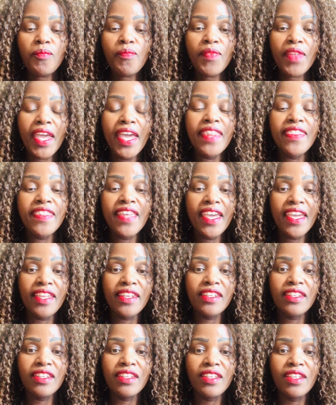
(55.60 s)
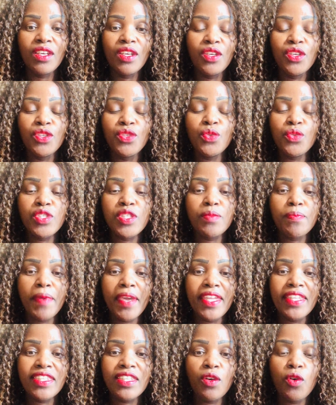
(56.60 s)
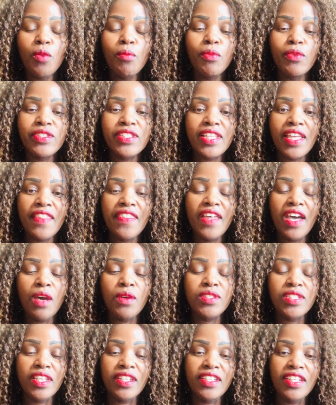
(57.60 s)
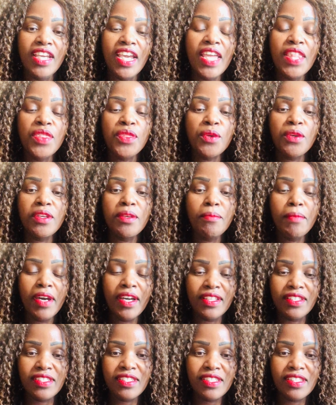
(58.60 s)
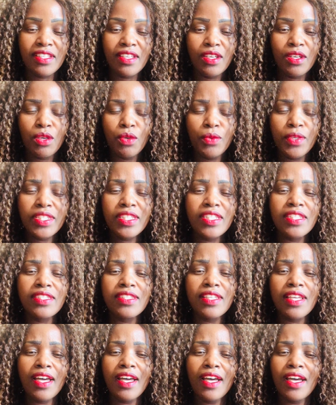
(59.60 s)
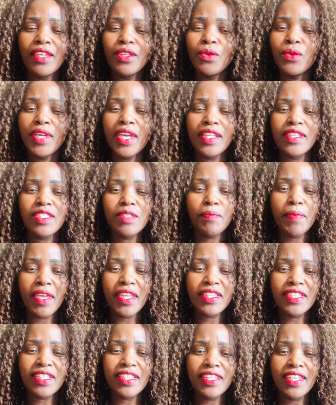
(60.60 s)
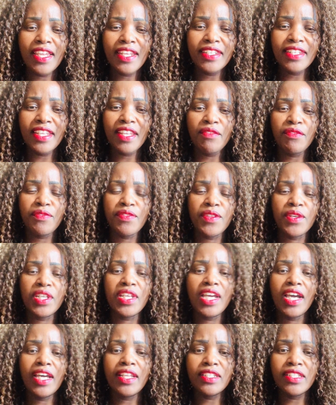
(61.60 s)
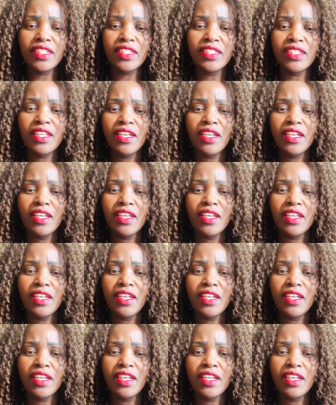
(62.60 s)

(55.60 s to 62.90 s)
And then you spend almost a thousand in three months, which is you can spend in a day 300.